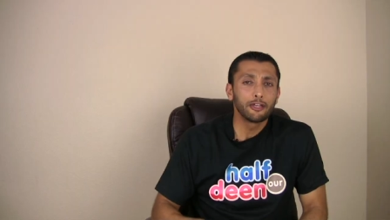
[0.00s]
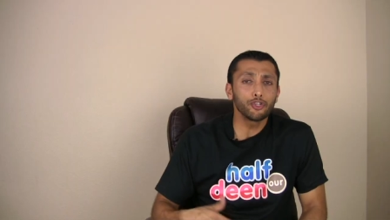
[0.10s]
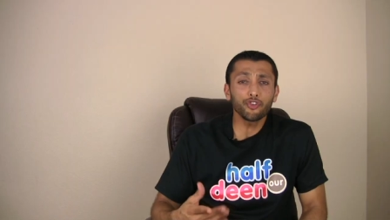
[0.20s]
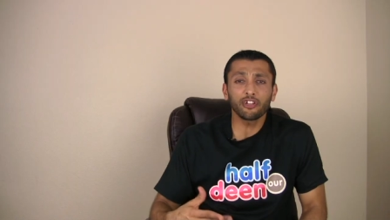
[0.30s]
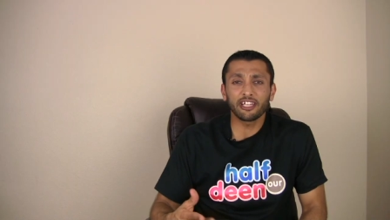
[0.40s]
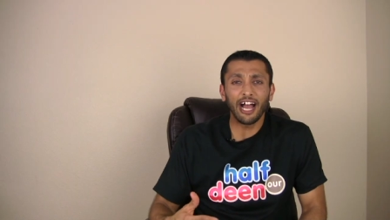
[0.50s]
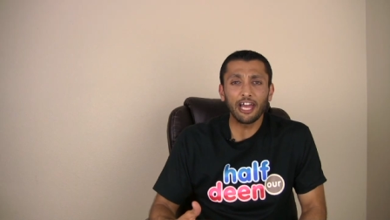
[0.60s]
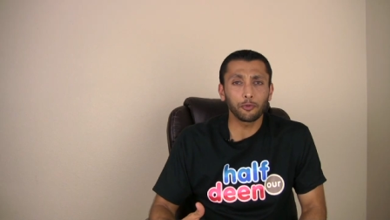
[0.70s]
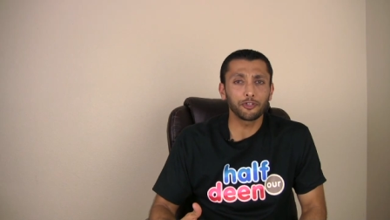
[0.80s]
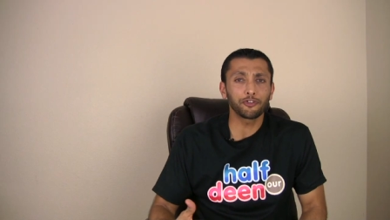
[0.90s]
Usually,
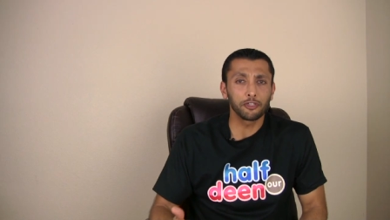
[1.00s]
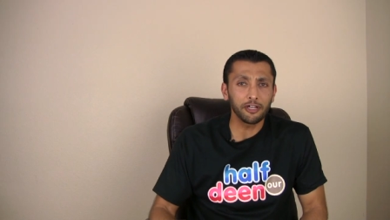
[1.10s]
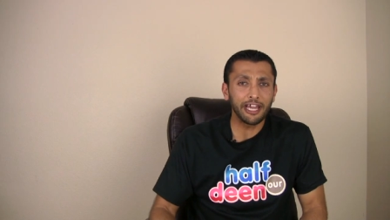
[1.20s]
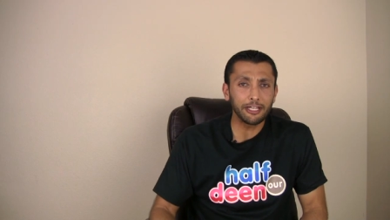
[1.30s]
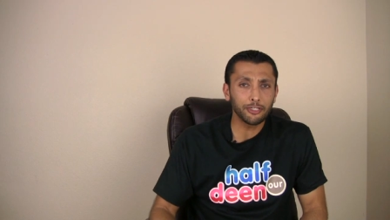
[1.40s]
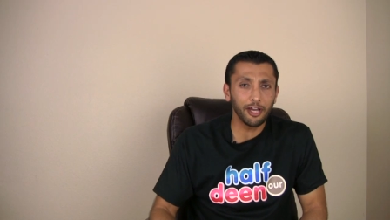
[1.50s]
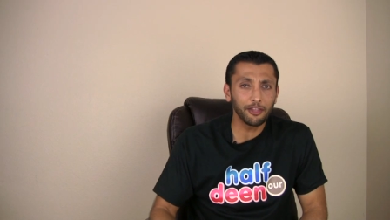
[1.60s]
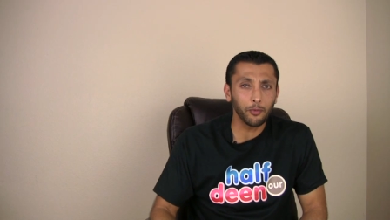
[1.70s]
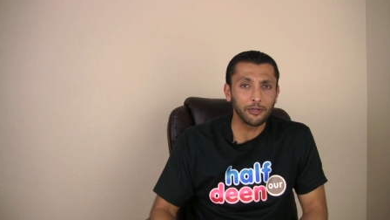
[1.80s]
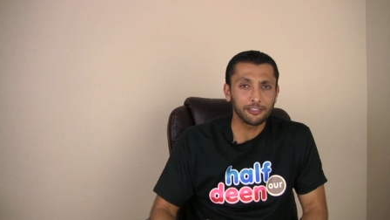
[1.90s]
guys will just look at each
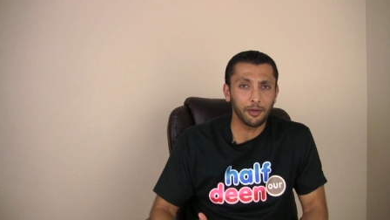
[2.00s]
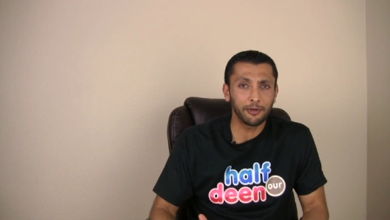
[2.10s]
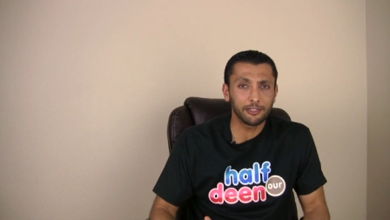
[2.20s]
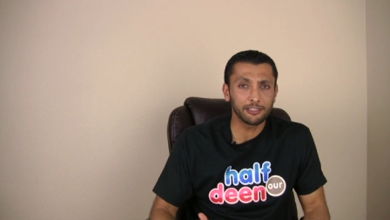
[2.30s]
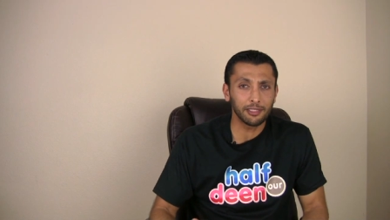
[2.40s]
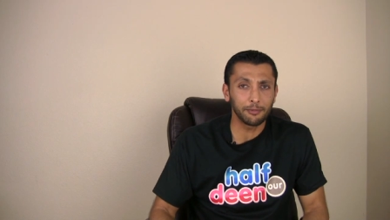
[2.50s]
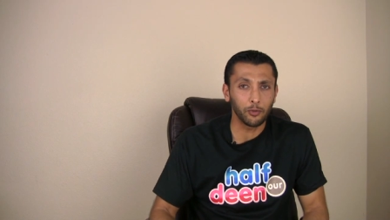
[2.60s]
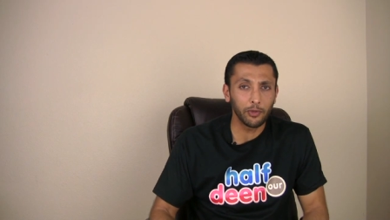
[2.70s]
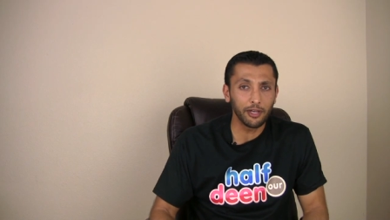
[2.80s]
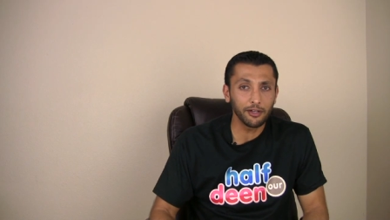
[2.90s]
other when someone does
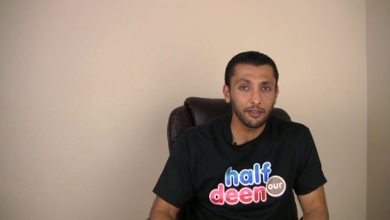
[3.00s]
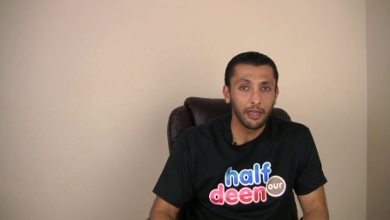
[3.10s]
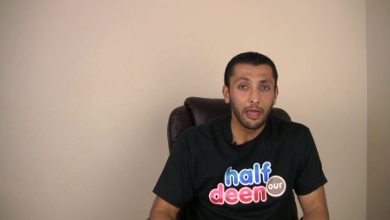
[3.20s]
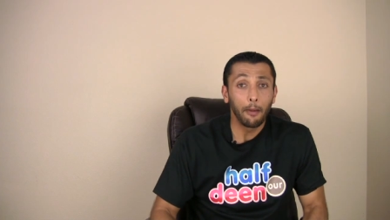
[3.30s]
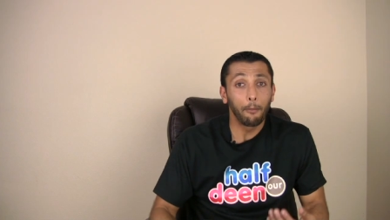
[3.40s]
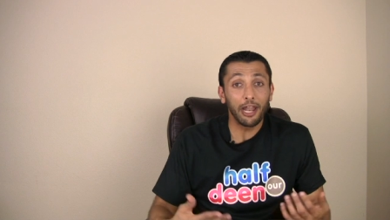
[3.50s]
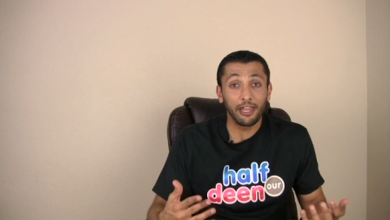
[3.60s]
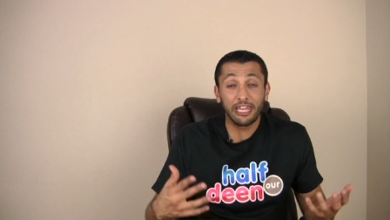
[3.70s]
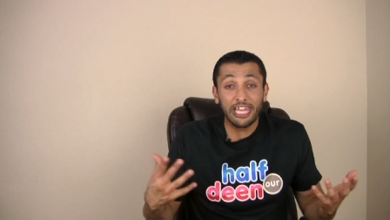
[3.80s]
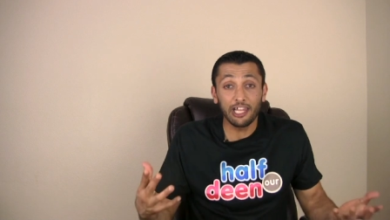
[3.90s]
something weird, but
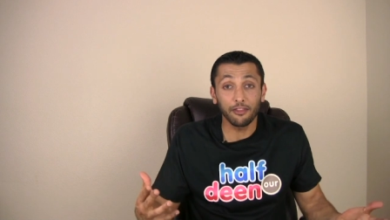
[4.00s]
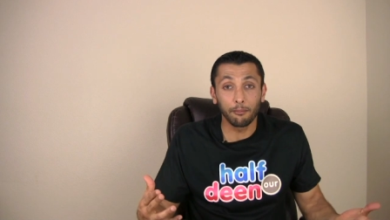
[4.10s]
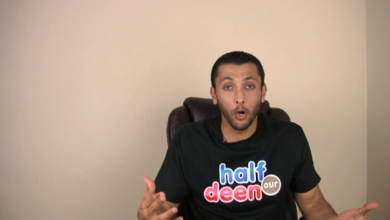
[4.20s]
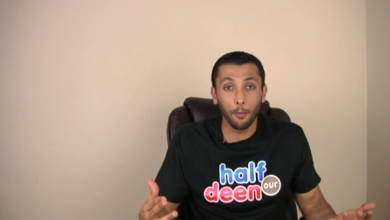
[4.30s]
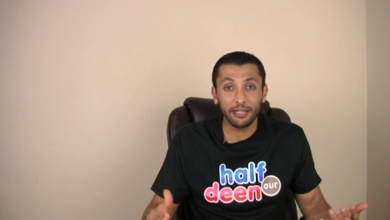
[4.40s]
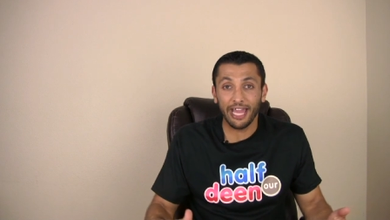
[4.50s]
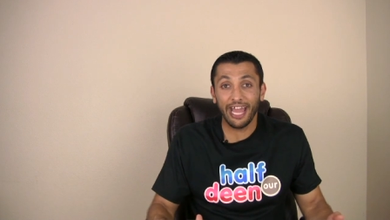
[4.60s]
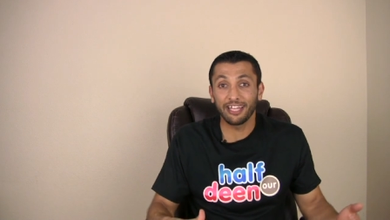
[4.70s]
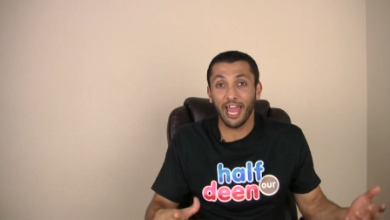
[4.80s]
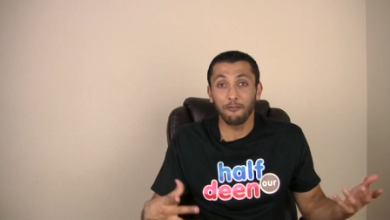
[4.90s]
in the heat of the moment
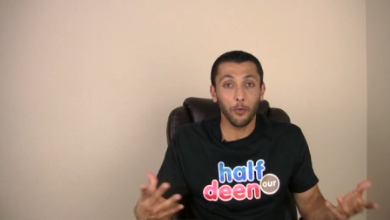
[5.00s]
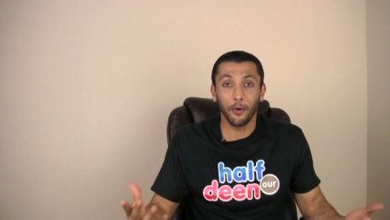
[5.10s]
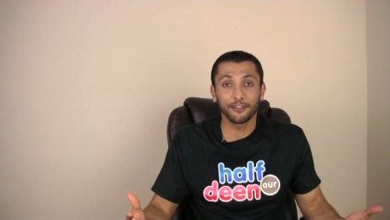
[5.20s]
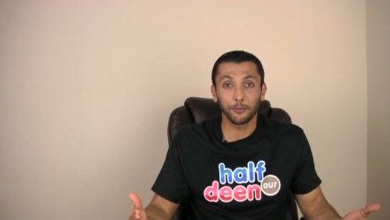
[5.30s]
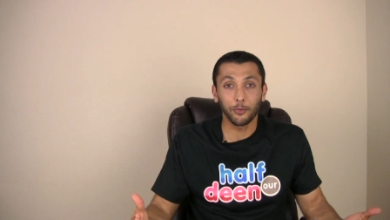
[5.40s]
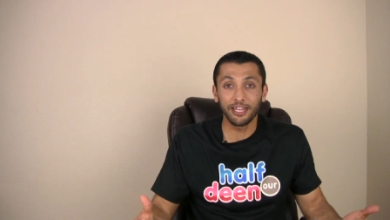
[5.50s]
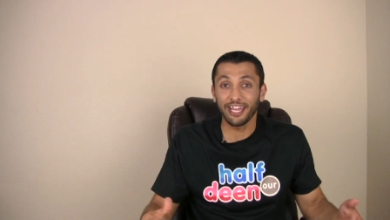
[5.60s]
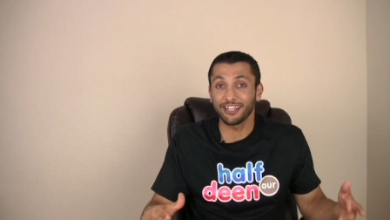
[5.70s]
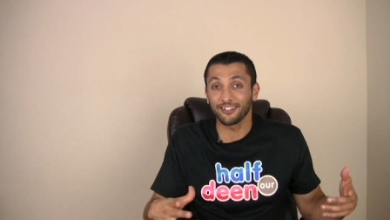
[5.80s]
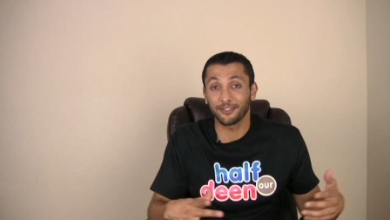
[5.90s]
and everyone's
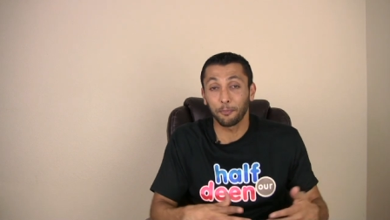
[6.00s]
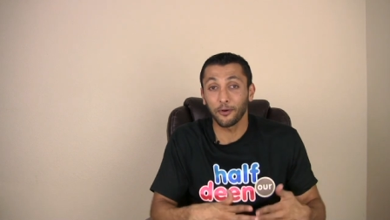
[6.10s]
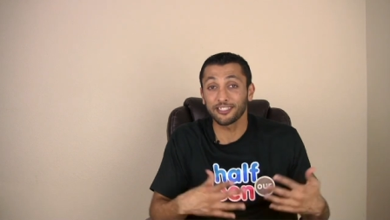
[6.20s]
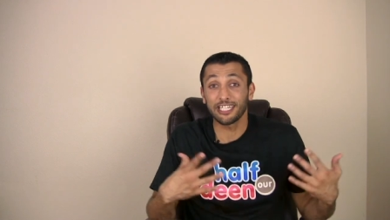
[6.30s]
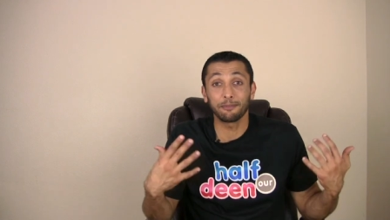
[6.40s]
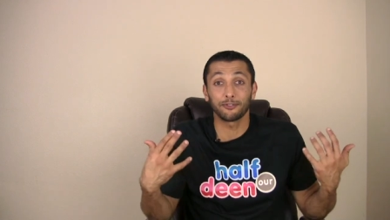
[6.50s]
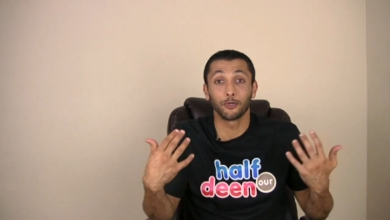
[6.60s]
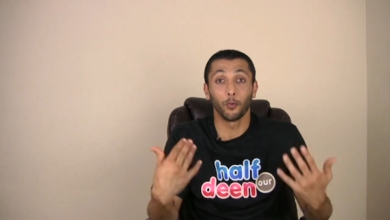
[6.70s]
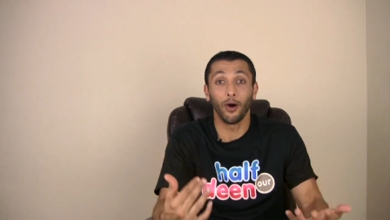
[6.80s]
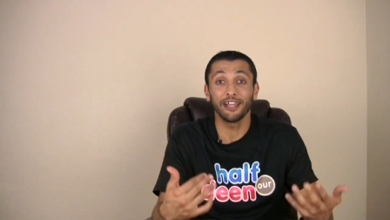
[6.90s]
winning and the sports team that
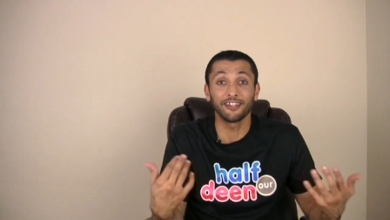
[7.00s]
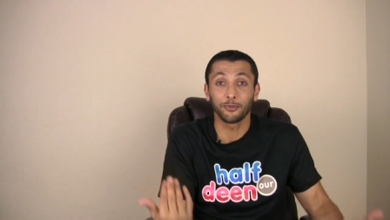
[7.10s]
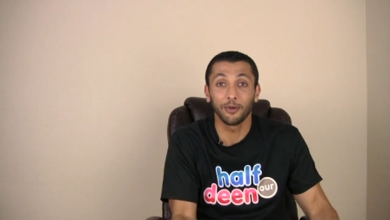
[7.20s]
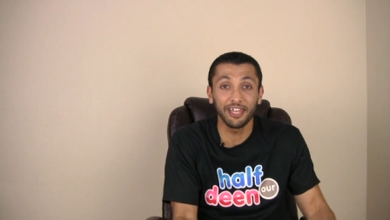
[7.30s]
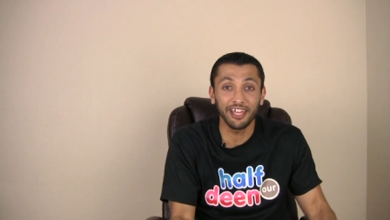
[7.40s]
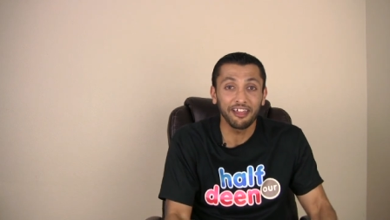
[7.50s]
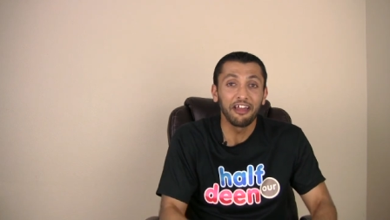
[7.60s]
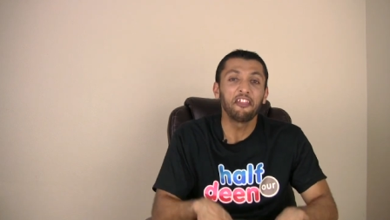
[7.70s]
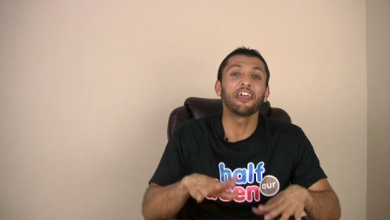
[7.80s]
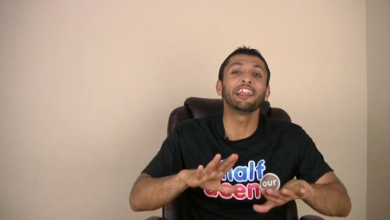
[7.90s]
you want is winning,
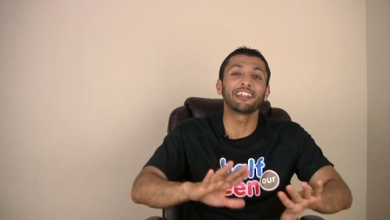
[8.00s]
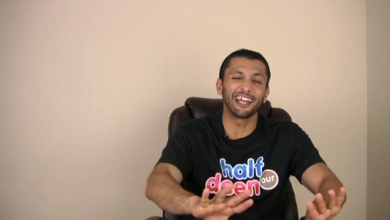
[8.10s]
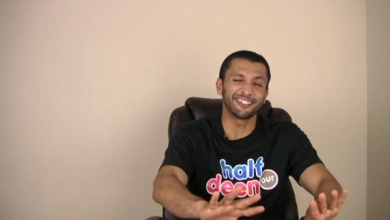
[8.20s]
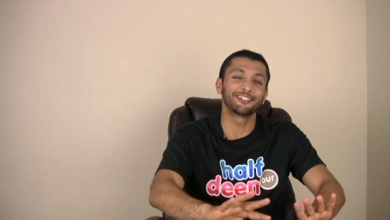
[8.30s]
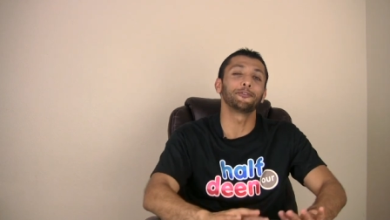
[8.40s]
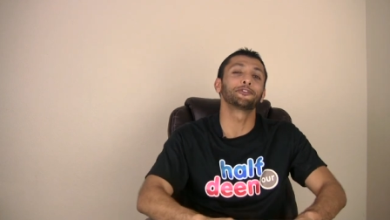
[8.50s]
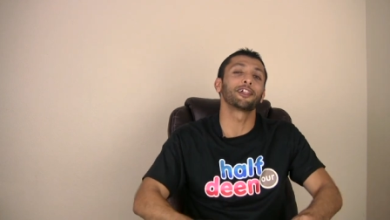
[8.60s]
they let that stuff